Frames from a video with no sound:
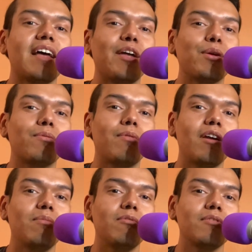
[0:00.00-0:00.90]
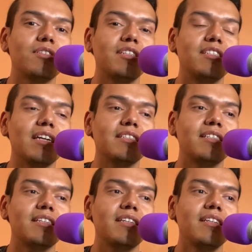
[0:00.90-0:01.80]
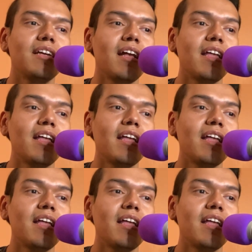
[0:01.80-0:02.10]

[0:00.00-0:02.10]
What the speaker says: that incredible suggestion.